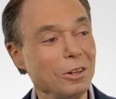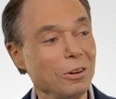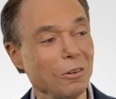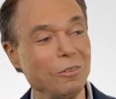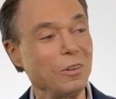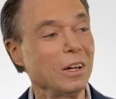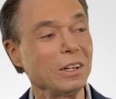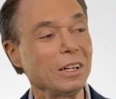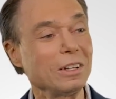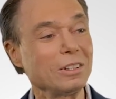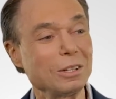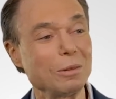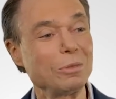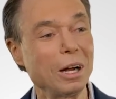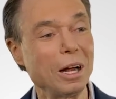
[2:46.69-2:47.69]
you're feeling
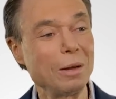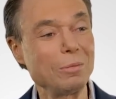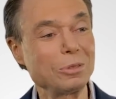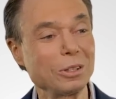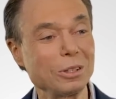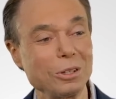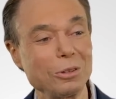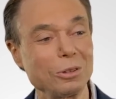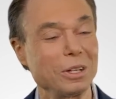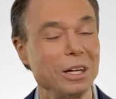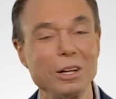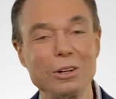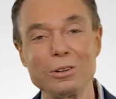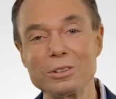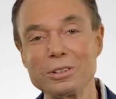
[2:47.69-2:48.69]
sometimes a little
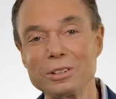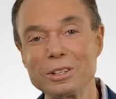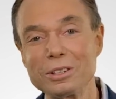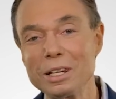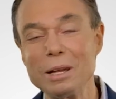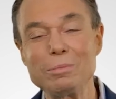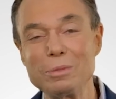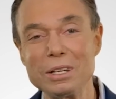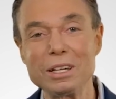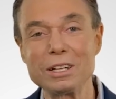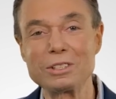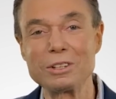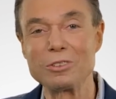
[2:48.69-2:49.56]
guilt, a little emptiness,